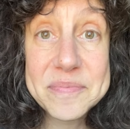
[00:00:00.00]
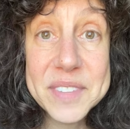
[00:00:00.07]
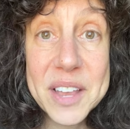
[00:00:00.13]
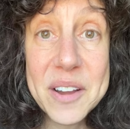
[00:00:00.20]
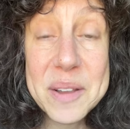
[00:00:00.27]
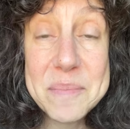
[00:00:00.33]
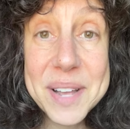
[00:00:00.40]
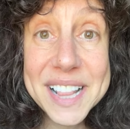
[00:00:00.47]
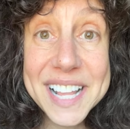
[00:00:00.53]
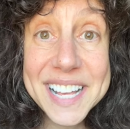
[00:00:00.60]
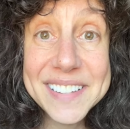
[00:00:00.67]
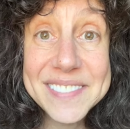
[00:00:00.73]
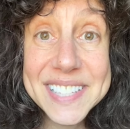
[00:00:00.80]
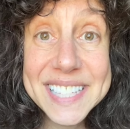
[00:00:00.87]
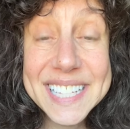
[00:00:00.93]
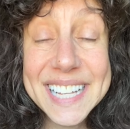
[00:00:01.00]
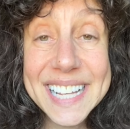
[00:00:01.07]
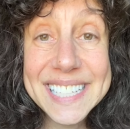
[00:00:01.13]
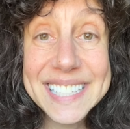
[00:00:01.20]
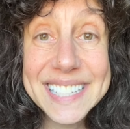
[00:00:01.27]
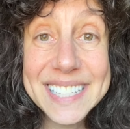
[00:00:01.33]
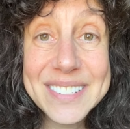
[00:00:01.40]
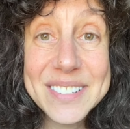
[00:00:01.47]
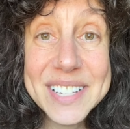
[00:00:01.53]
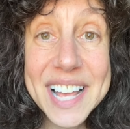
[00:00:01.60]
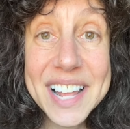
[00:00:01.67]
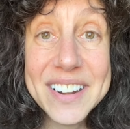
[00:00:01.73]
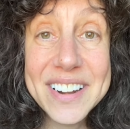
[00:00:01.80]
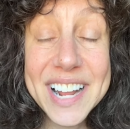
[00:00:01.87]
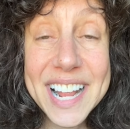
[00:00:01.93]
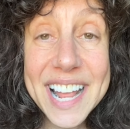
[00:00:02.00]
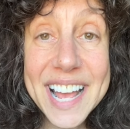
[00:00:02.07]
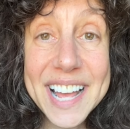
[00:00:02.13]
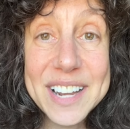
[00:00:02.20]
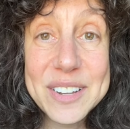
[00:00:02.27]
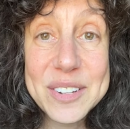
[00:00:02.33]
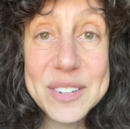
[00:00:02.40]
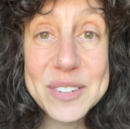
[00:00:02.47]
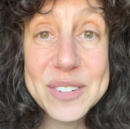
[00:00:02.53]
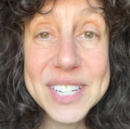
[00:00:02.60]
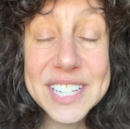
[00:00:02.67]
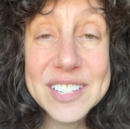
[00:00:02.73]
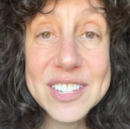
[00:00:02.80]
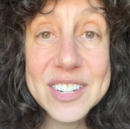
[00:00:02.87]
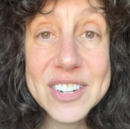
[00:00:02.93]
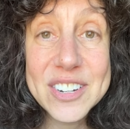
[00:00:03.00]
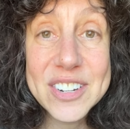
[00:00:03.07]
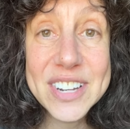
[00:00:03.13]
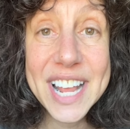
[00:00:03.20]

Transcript: All right, my loves, I see you Saturday at noon Eastern.